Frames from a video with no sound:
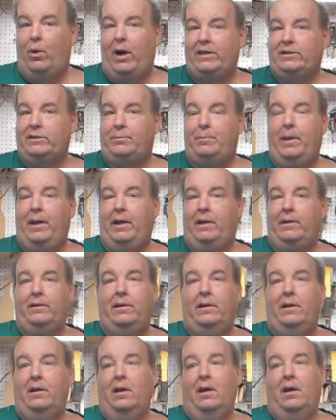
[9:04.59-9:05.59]
why
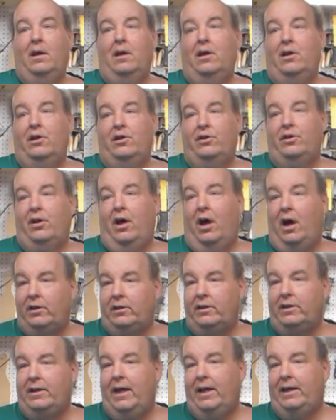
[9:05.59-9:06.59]
spend
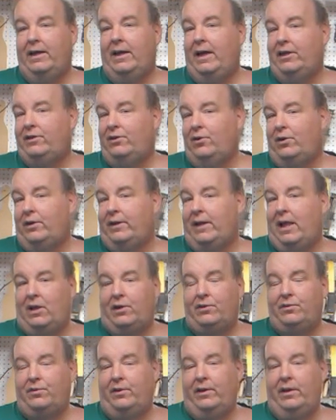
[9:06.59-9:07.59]
$199,
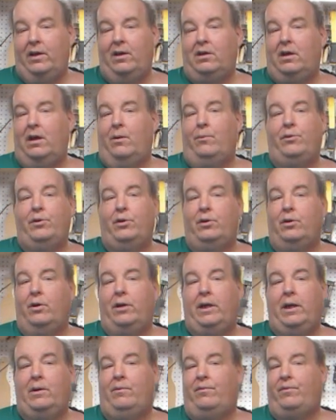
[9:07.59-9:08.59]
$200 for a nail gun when you can
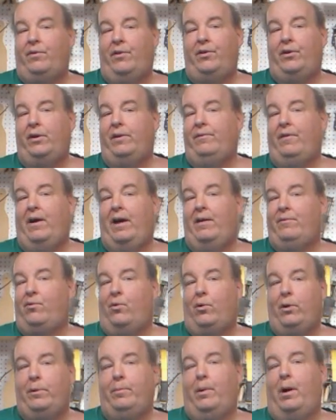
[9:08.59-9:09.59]
go get them for $35,
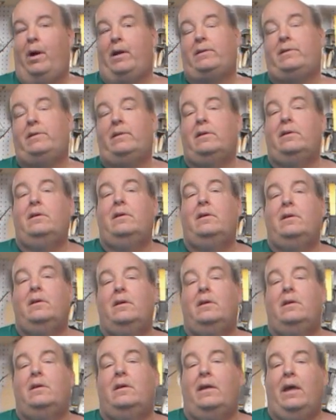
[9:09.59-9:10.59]
$40?
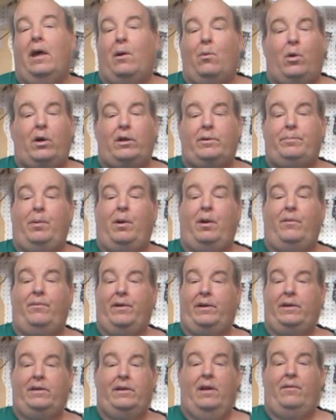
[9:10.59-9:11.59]
And works
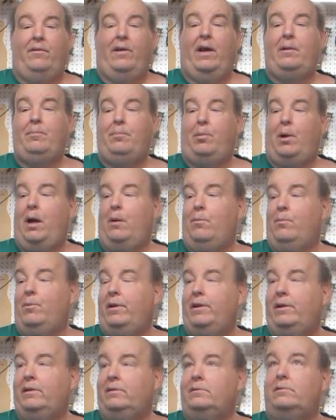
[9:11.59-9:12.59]
perfect. Never had a problem
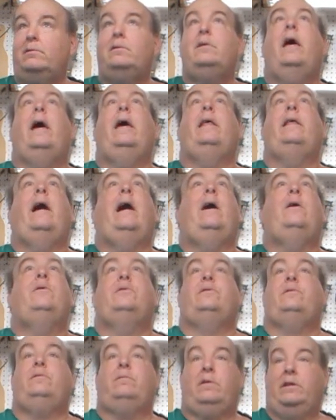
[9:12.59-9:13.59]
with it. Hey, the
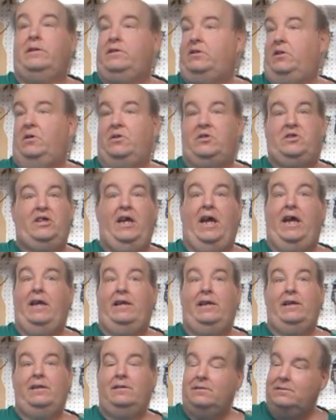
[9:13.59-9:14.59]
house is still
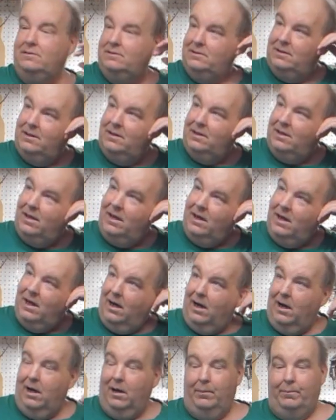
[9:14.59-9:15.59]
standing.
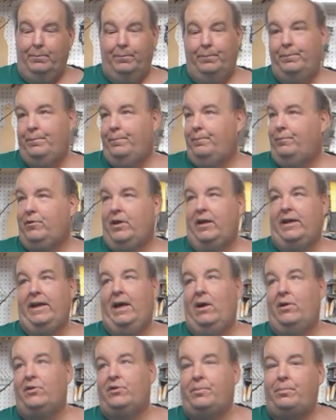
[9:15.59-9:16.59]
The
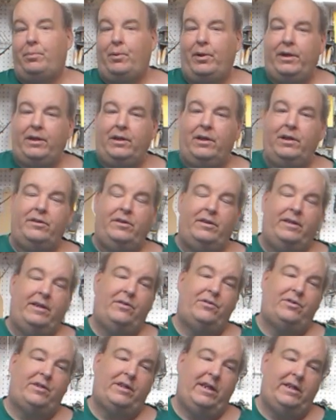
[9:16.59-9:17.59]
nails are pretty good. The
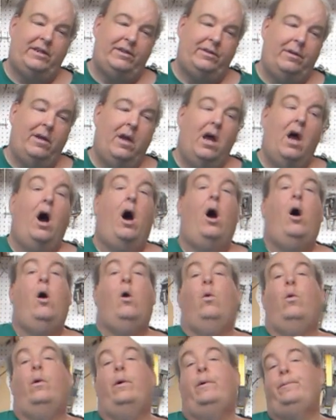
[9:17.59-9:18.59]
nails are kind of...
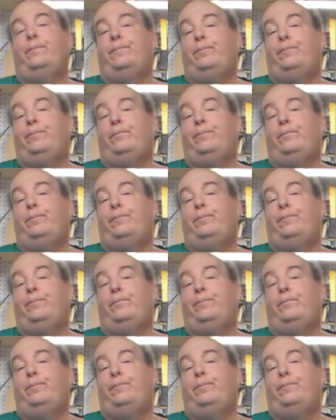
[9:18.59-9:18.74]
Oh,